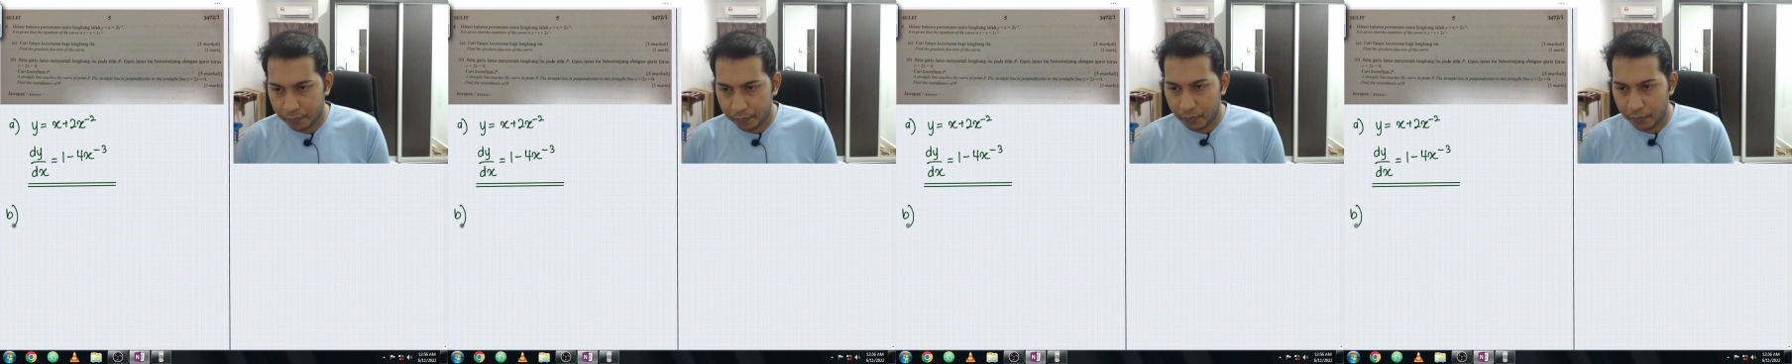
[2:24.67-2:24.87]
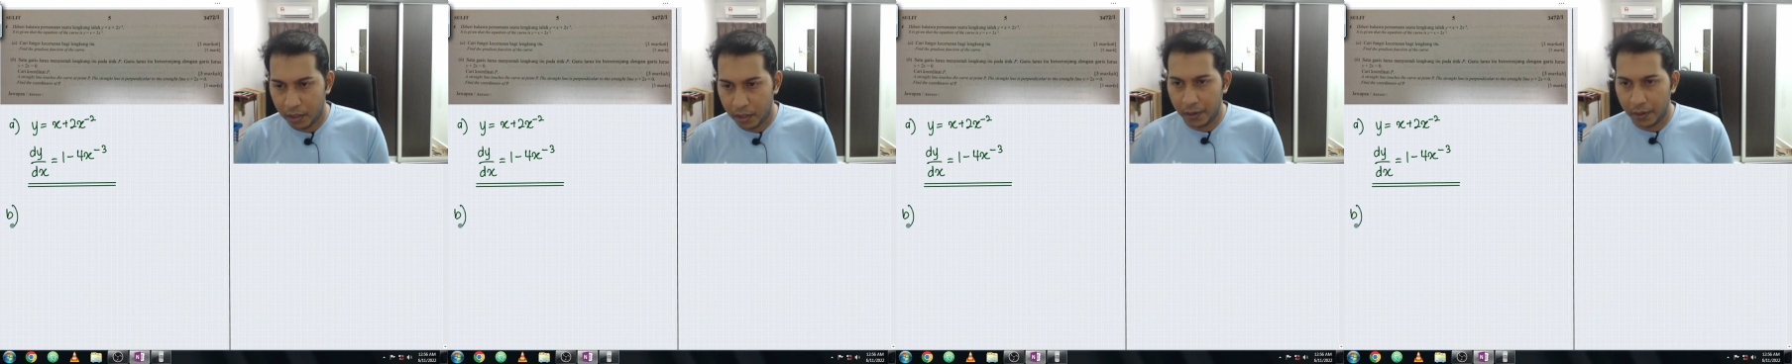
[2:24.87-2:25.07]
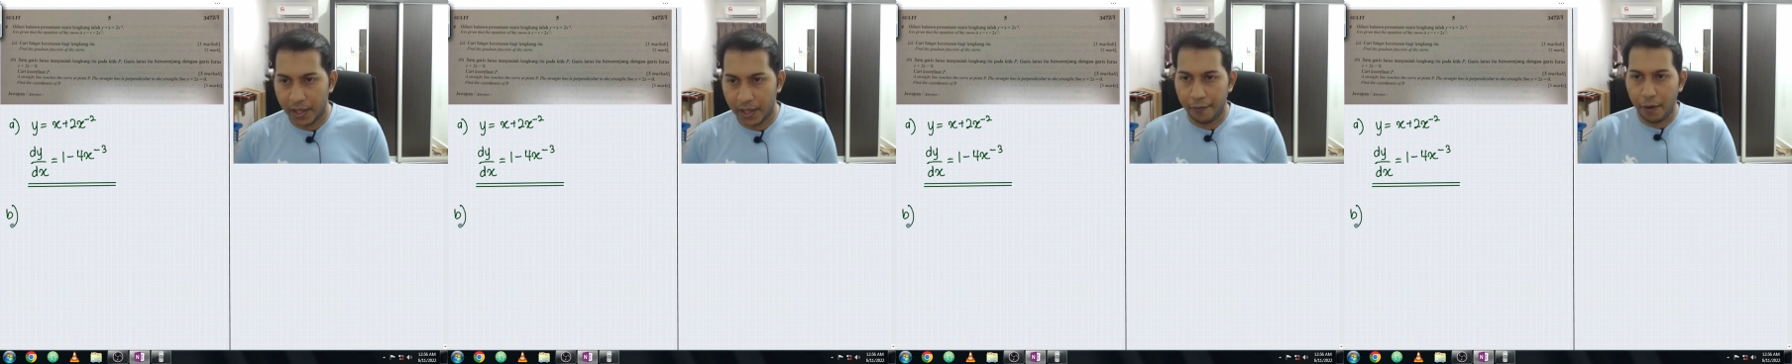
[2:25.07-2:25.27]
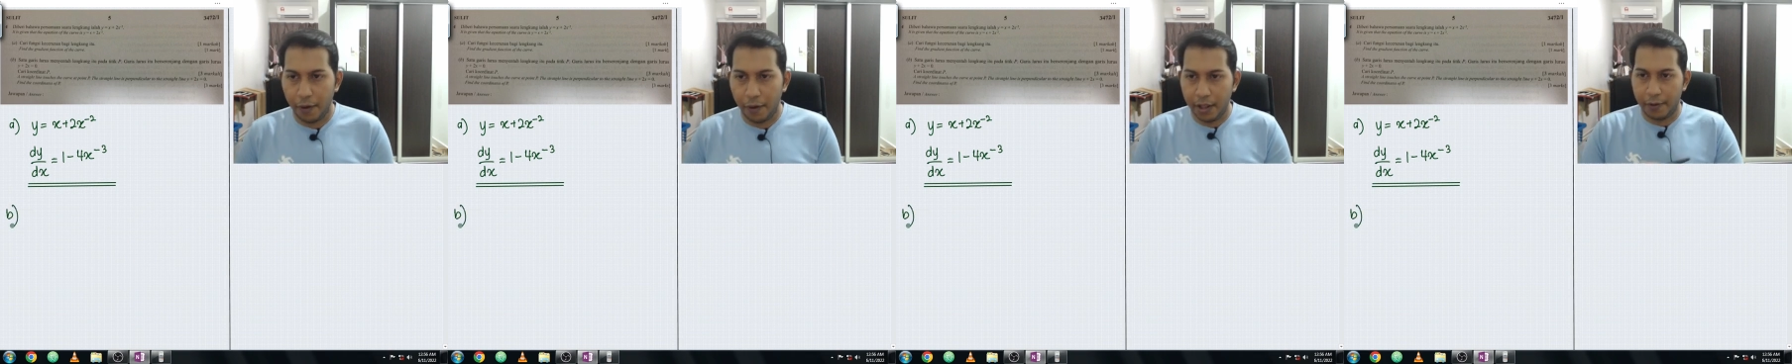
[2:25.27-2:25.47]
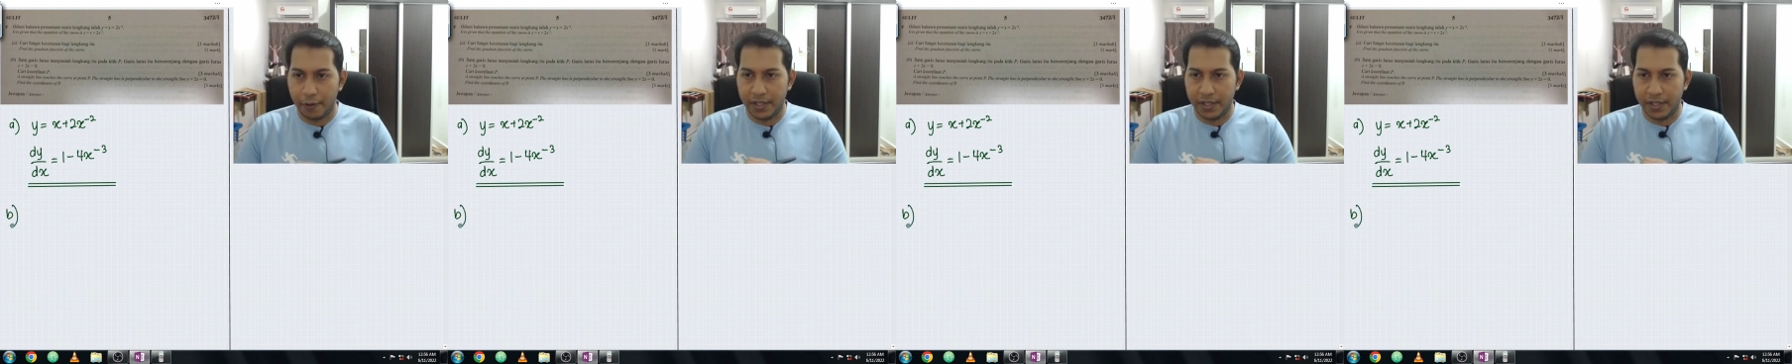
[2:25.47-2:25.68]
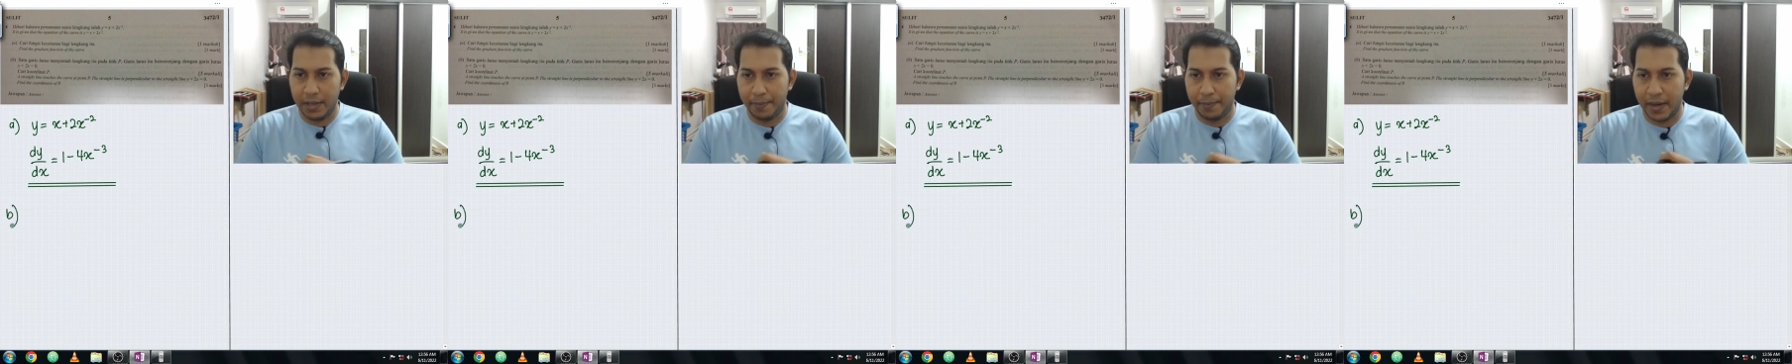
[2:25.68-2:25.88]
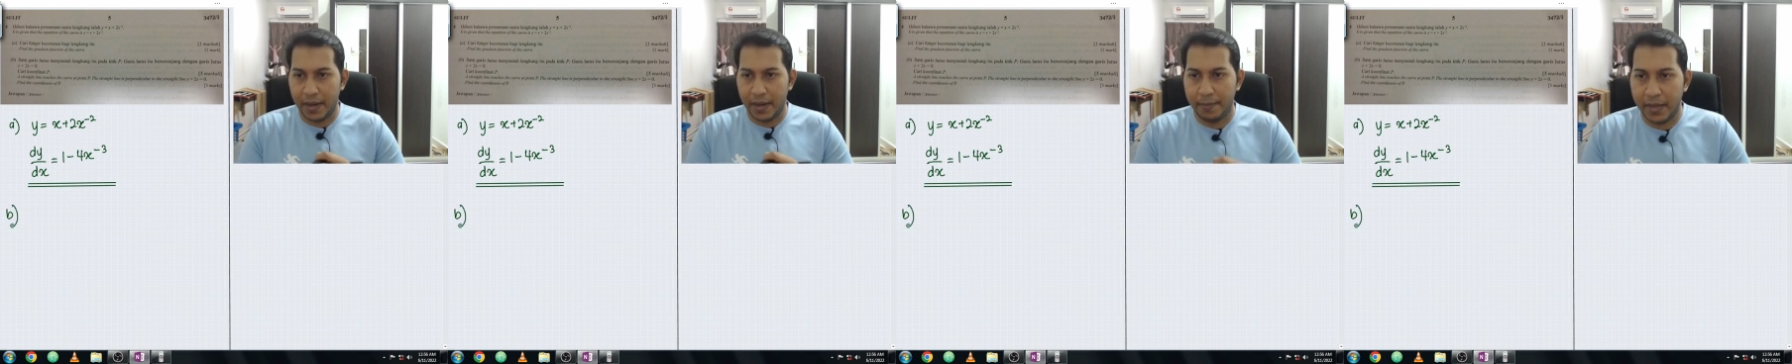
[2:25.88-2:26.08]
Okay, for the question
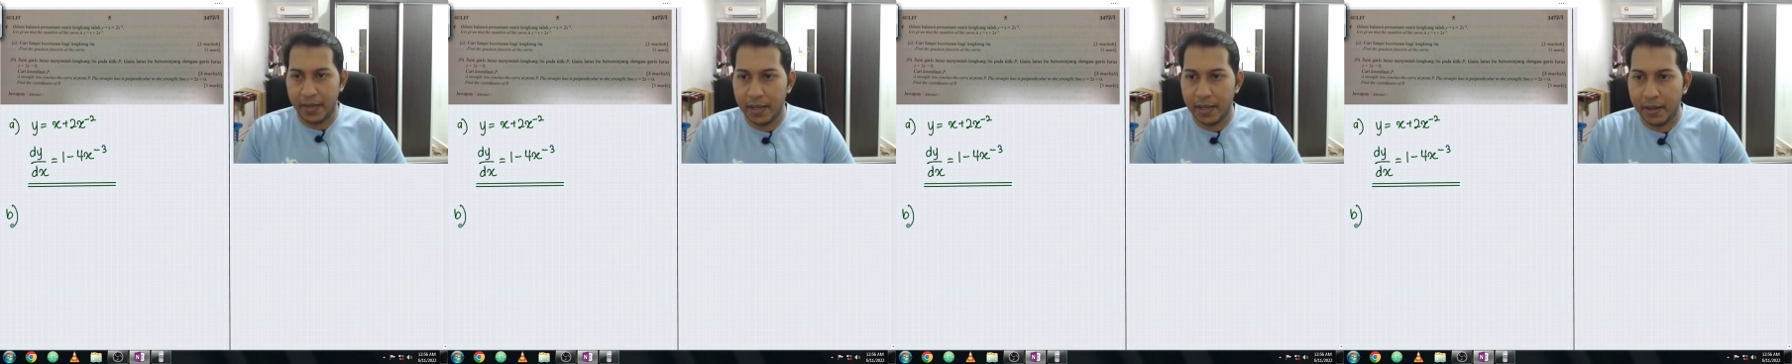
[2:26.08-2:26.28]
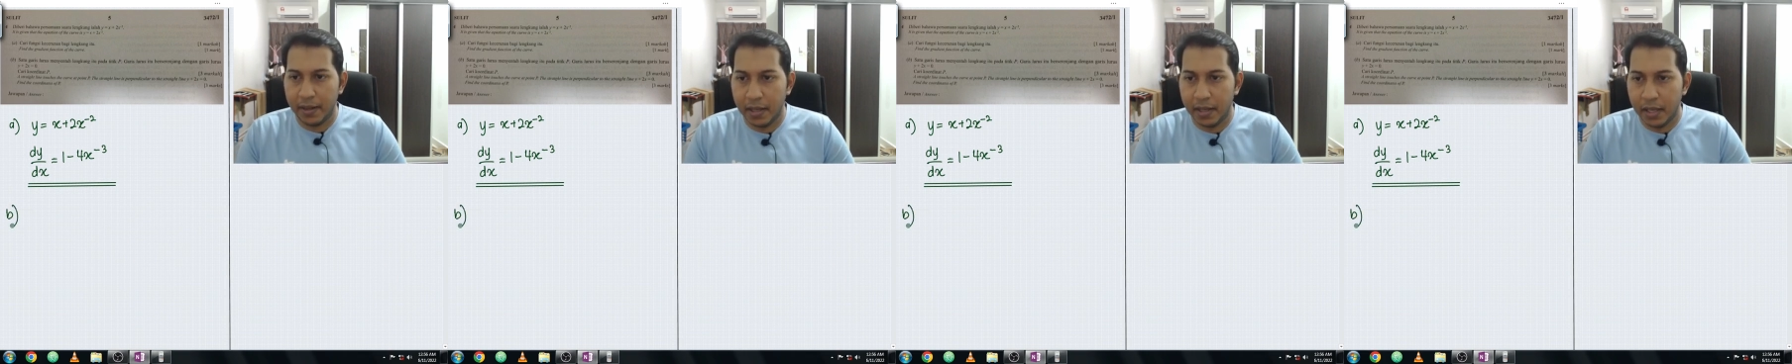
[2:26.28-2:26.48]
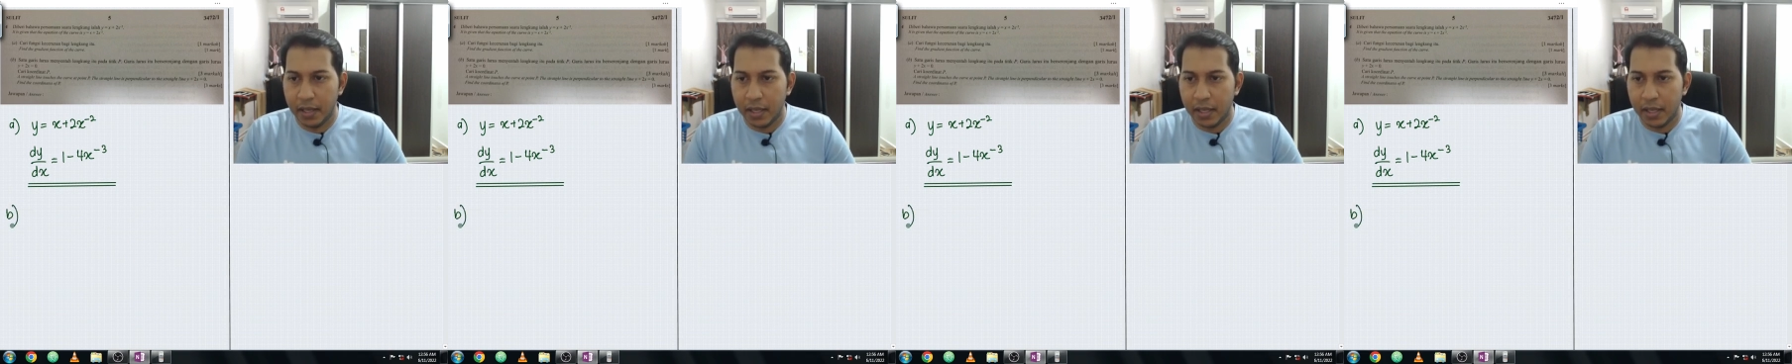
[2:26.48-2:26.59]
part B,